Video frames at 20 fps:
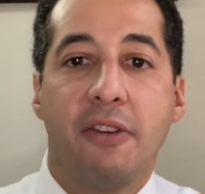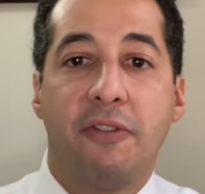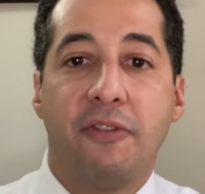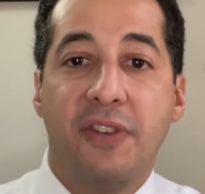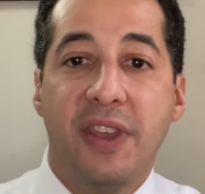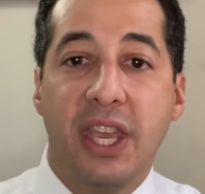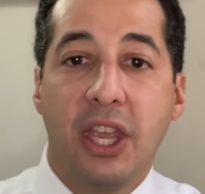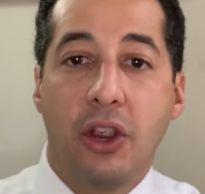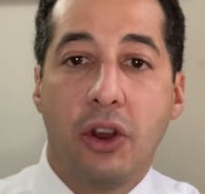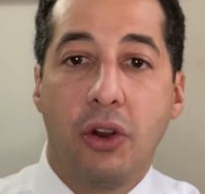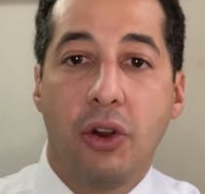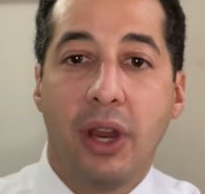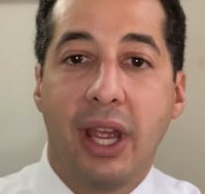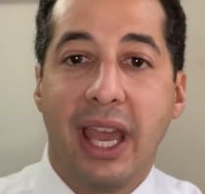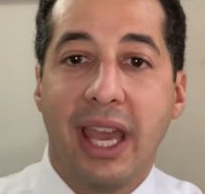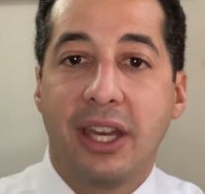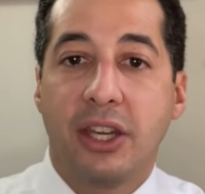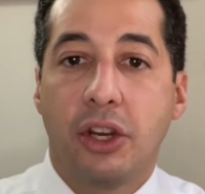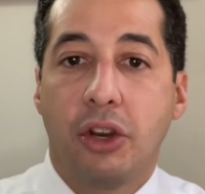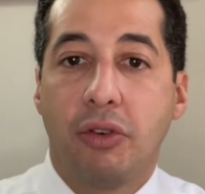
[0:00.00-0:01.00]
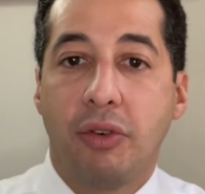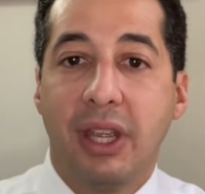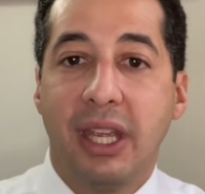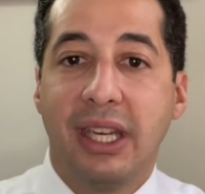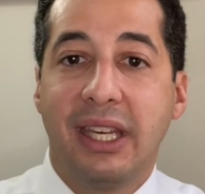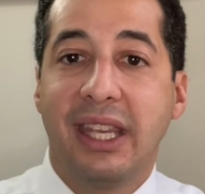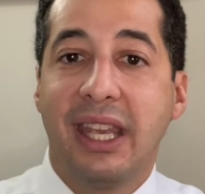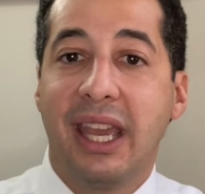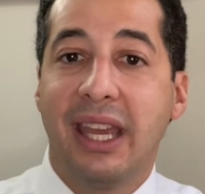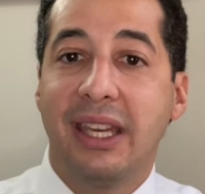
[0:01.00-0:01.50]
Fear and greed
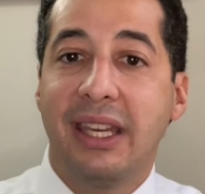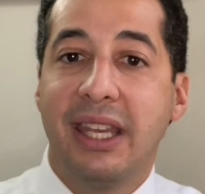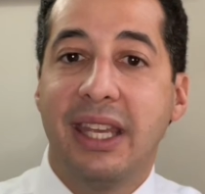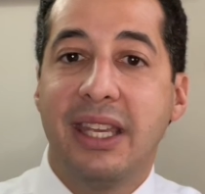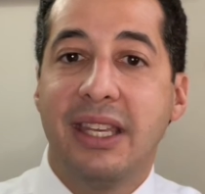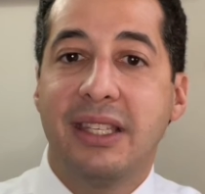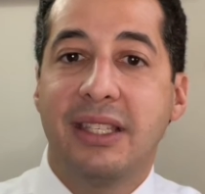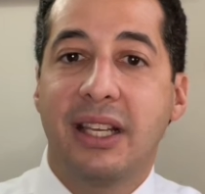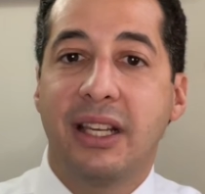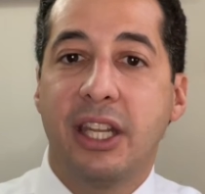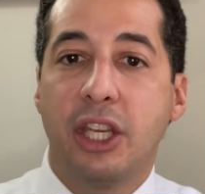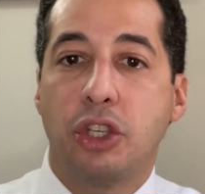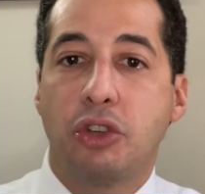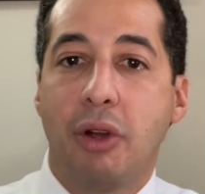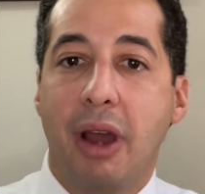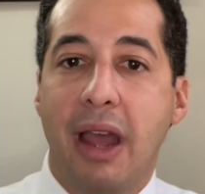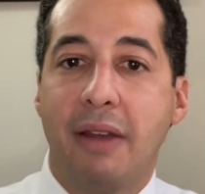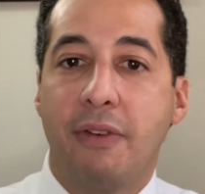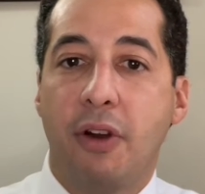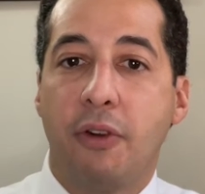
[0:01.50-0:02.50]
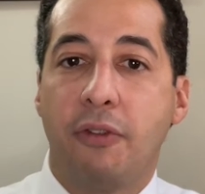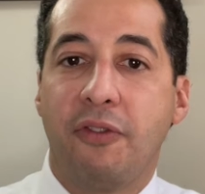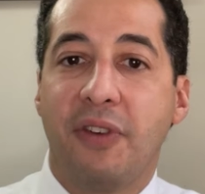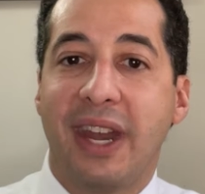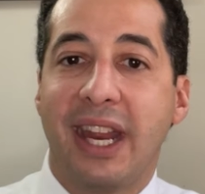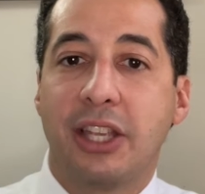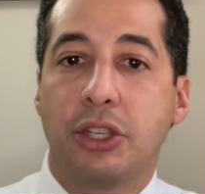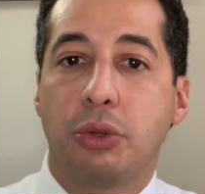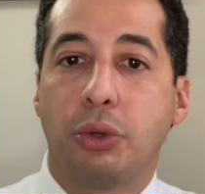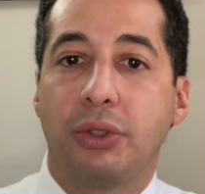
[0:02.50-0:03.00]
can easily drive our
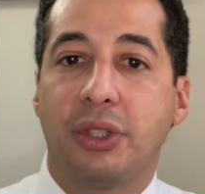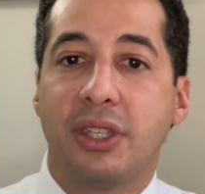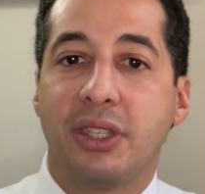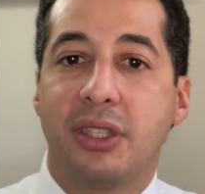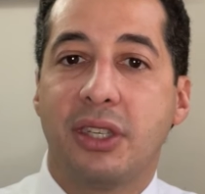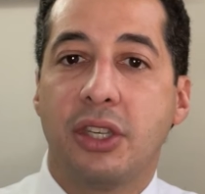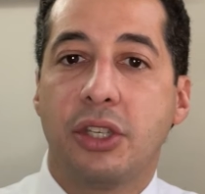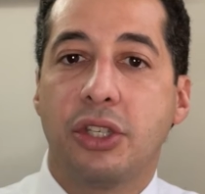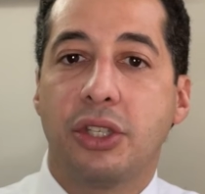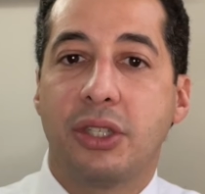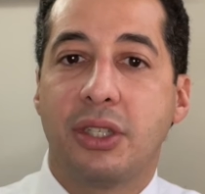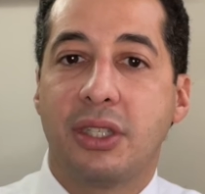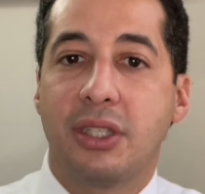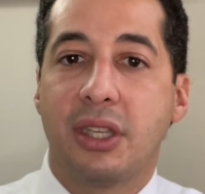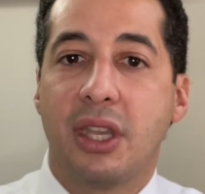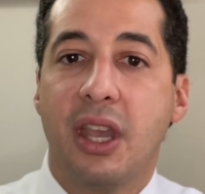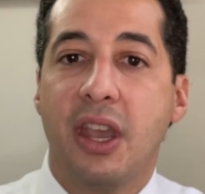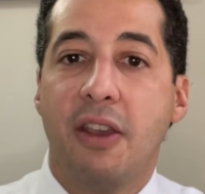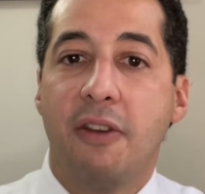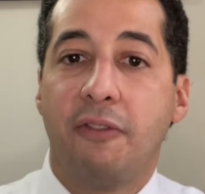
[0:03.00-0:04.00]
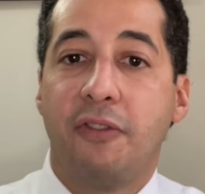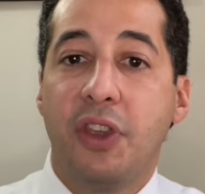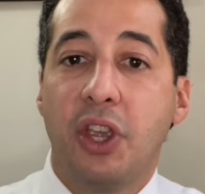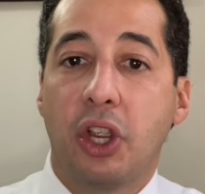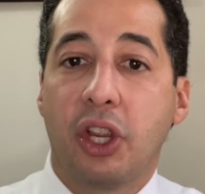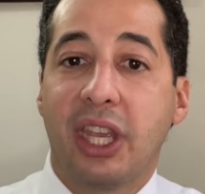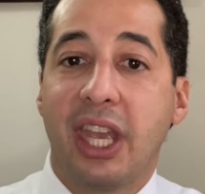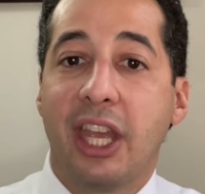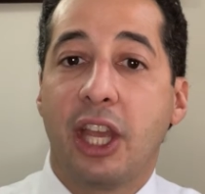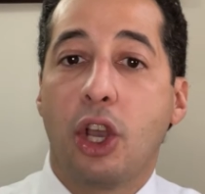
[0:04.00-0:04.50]
financial decisions. Fear
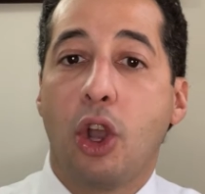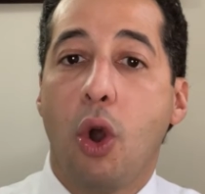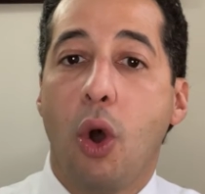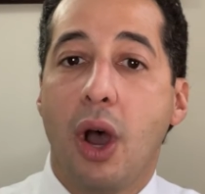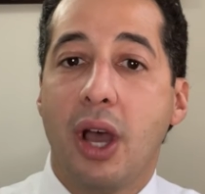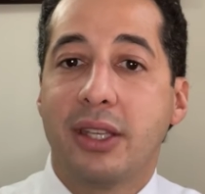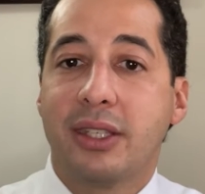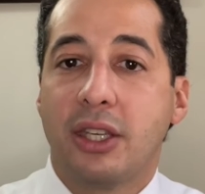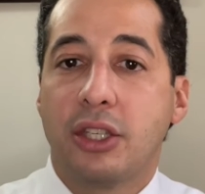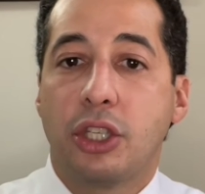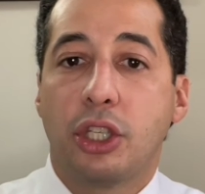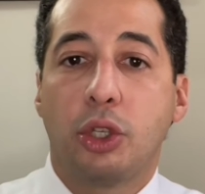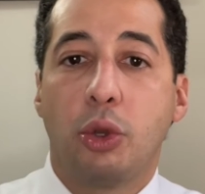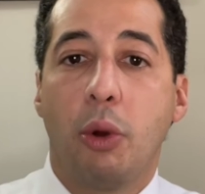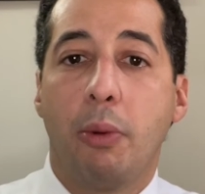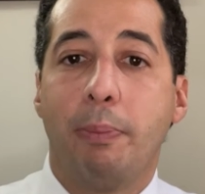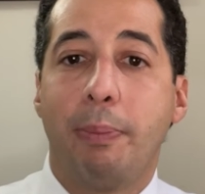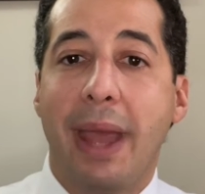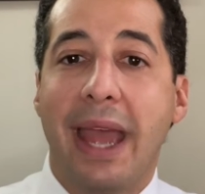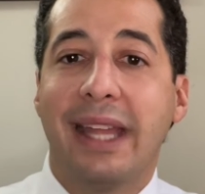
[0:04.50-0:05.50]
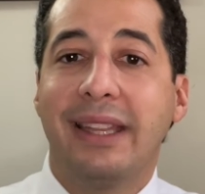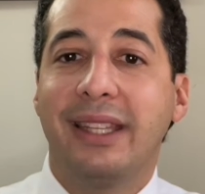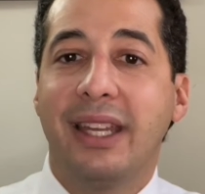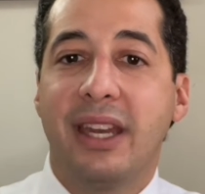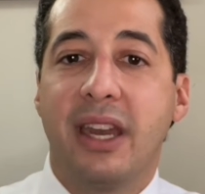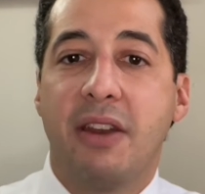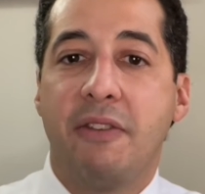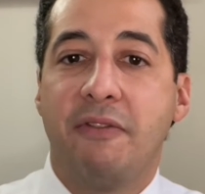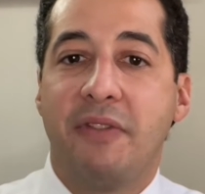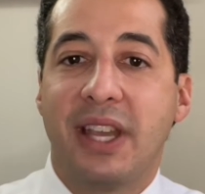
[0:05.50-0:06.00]
can cause us to abandon
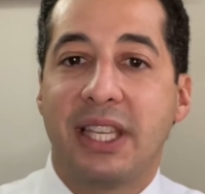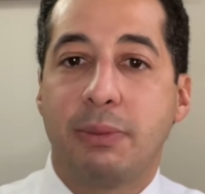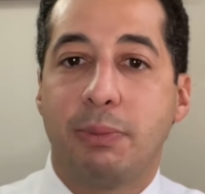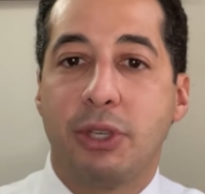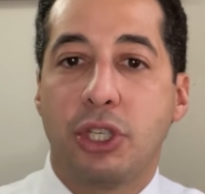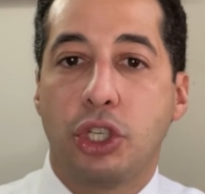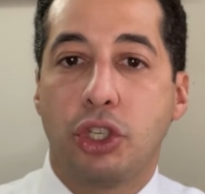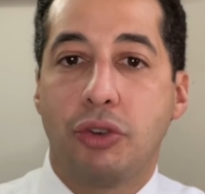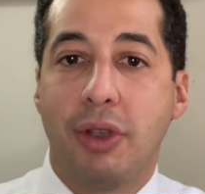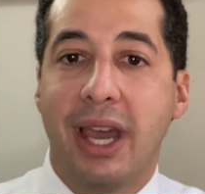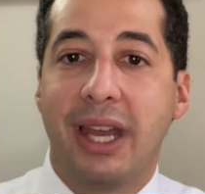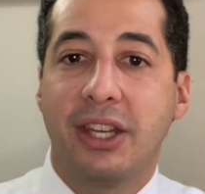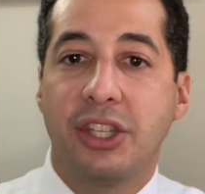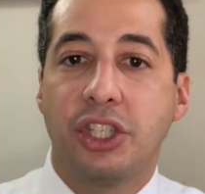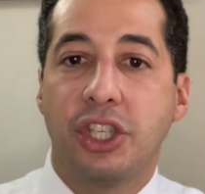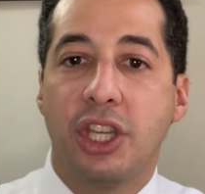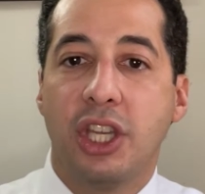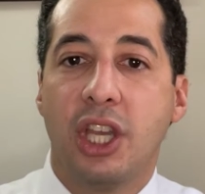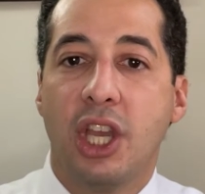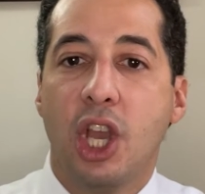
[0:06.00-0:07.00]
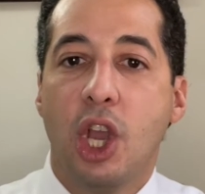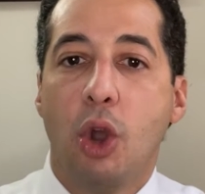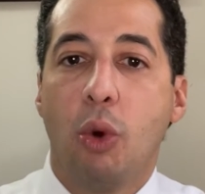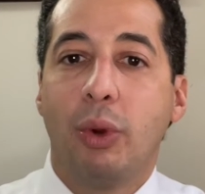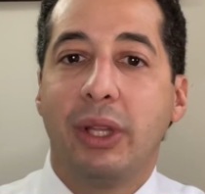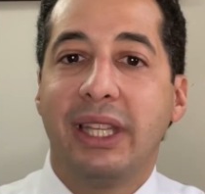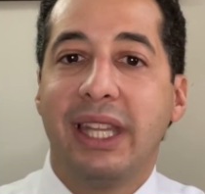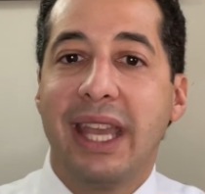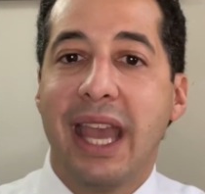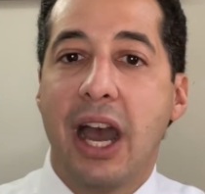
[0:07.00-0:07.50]
an investment strategy
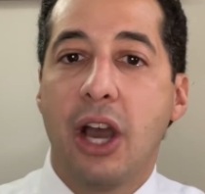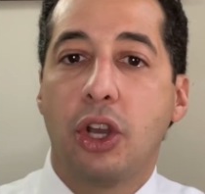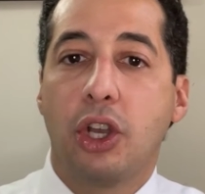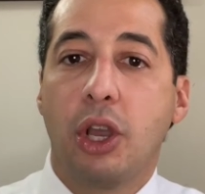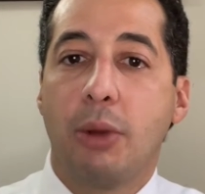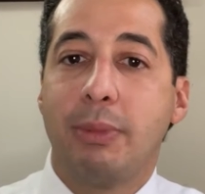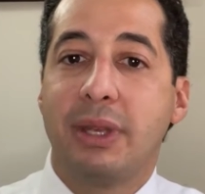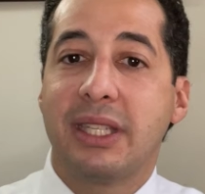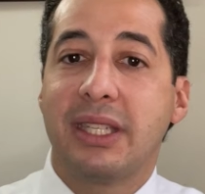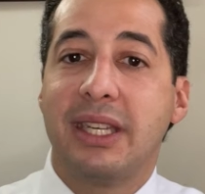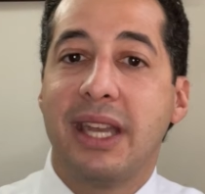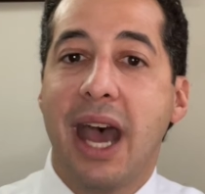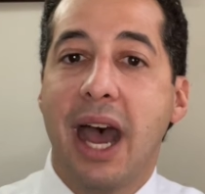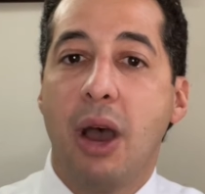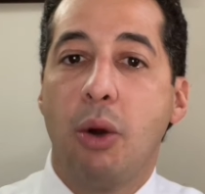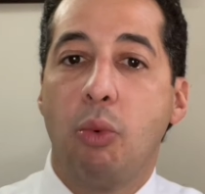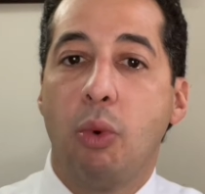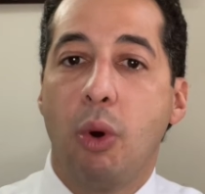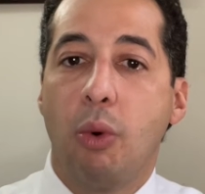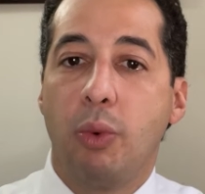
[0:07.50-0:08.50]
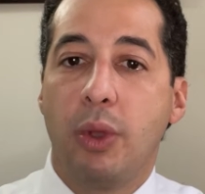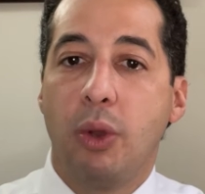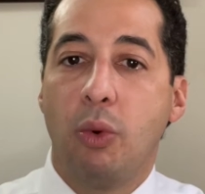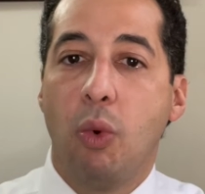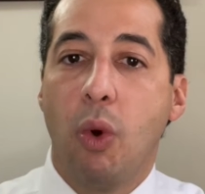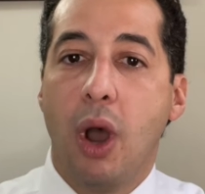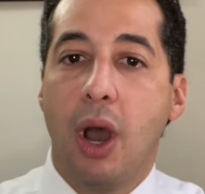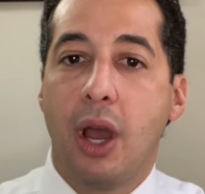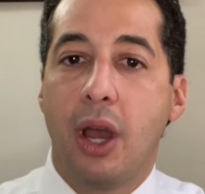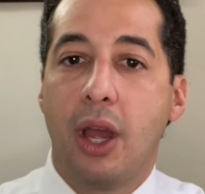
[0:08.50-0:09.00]
when the outcome is not what we
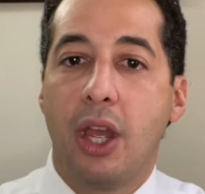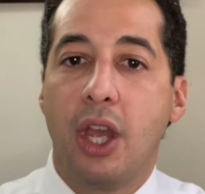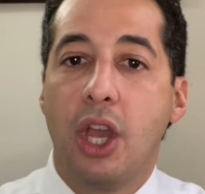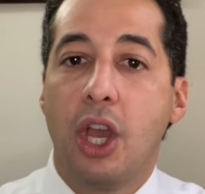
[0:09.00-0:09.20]
want.